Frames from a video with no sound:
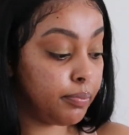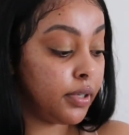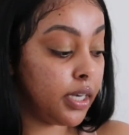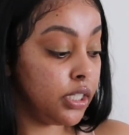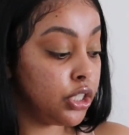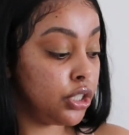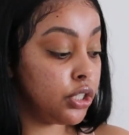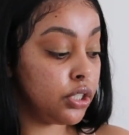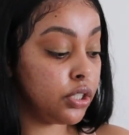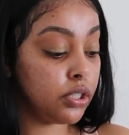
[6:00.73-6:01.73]

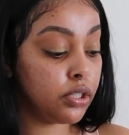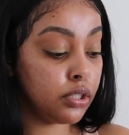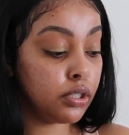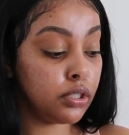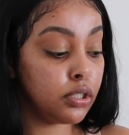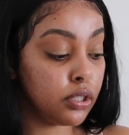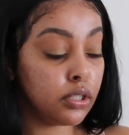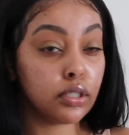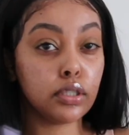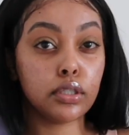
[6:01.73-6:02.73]
brush
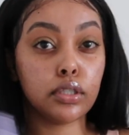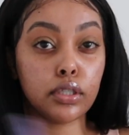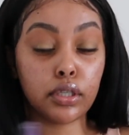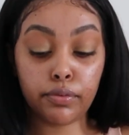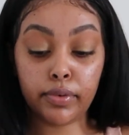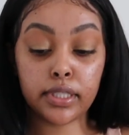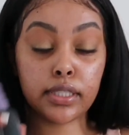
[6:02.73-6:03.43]
with